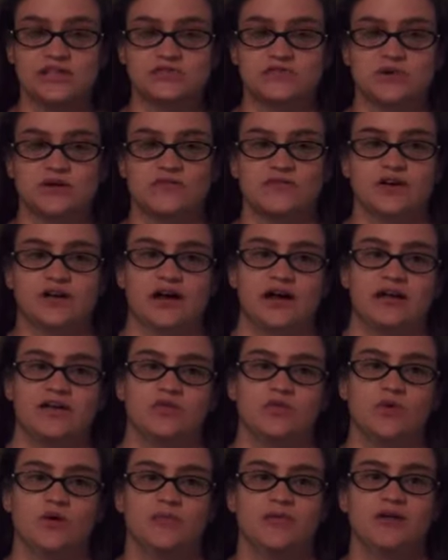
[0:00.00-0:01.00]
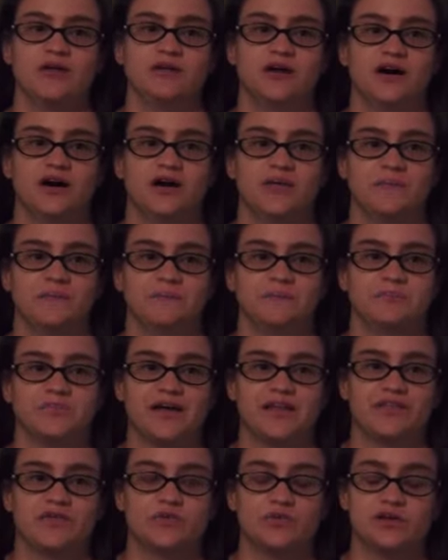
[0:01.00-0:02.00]
is one of a kind. A woman um,
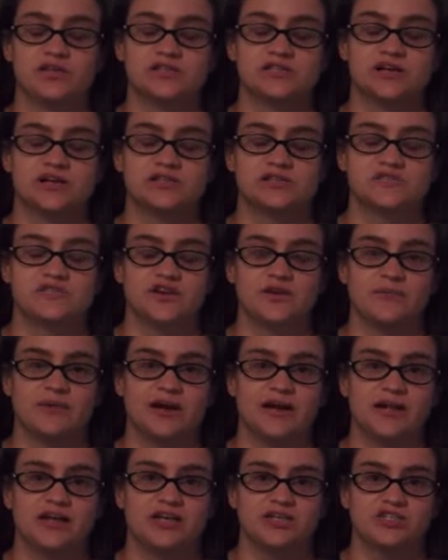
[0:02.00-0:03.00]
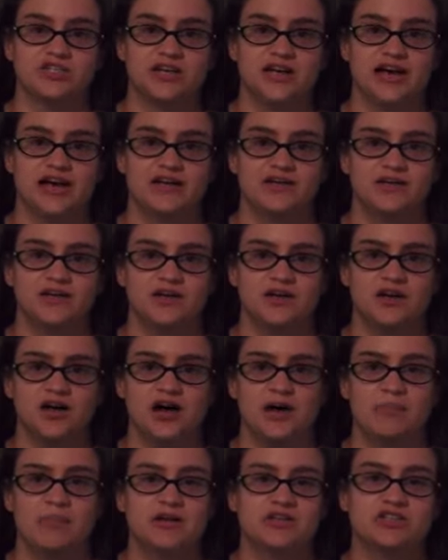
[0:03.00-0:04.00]
at the Renaissance Fair made it, and she had
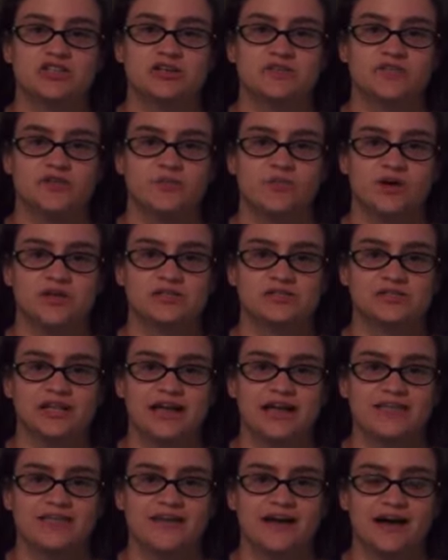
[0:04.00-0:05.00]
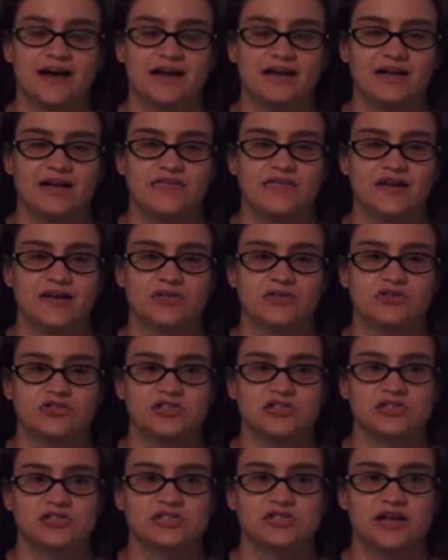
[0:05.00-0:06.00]
a bunch of different ones like that, and they were
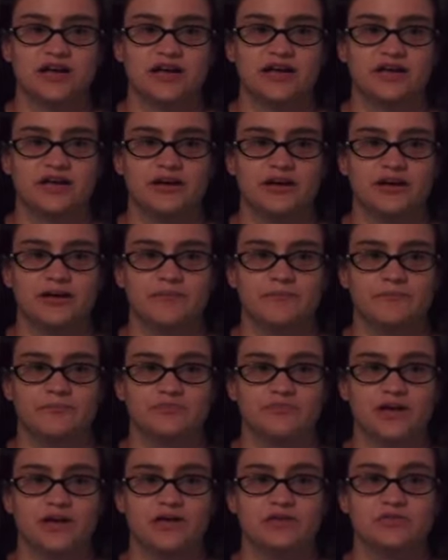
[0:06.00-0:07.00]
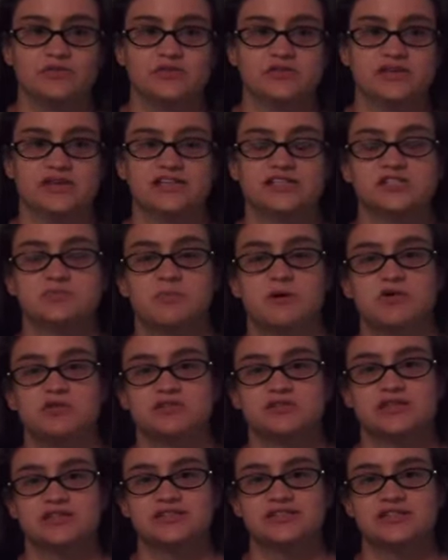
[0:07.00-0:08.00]
just like, um, and it was, it's
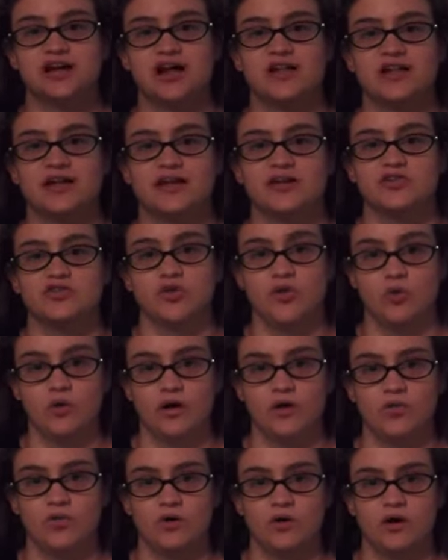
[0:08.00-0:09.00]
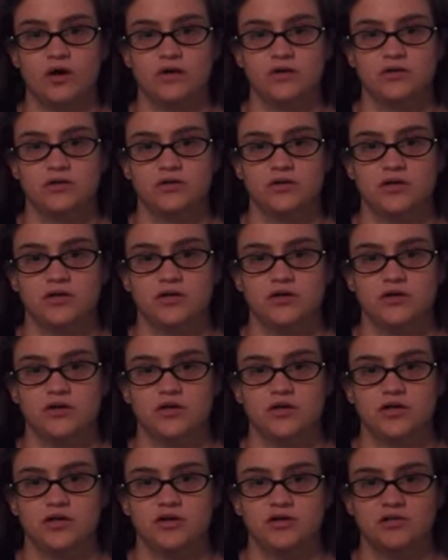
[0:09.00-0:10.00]
supposed, it's not like a toy wand,
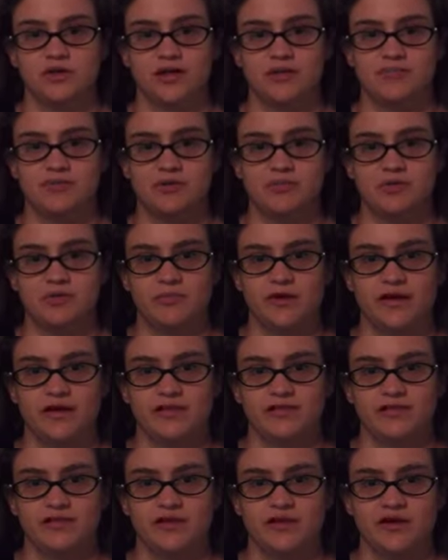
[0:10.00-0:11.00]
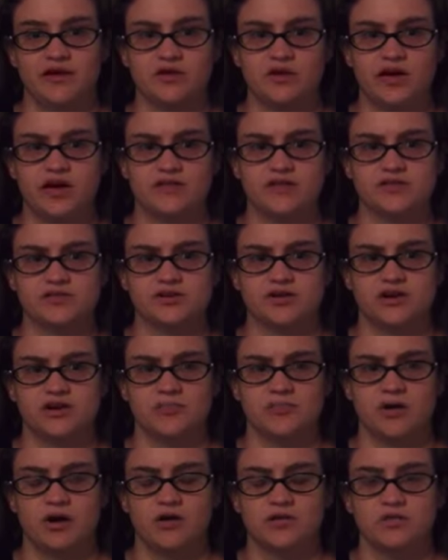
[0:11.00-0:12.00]
you know, like people make, and they're like, oh yeah, these are
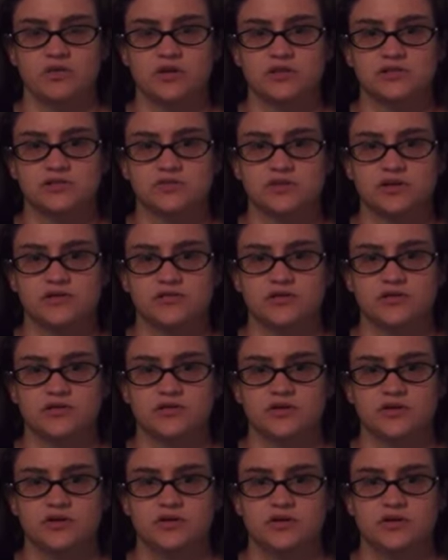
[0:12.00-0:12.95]
Harry Potter wands or whatever.